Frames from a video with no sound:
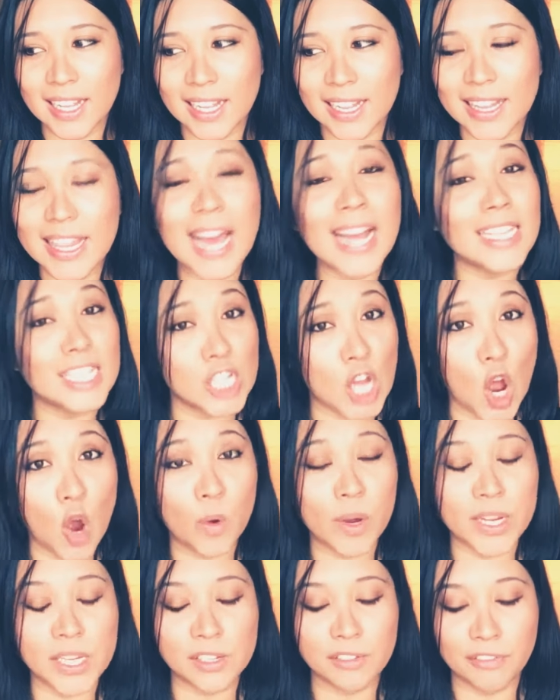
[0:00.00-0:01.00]
that's
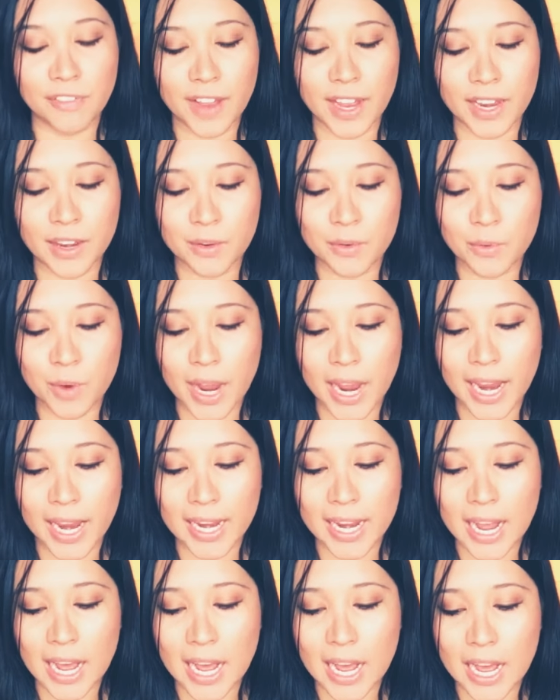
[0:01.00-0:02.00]
always fun,
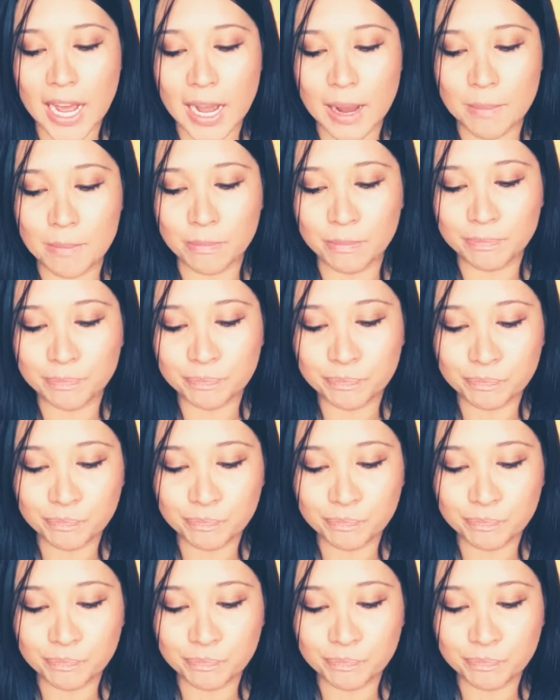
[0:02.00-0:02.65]
right? Um,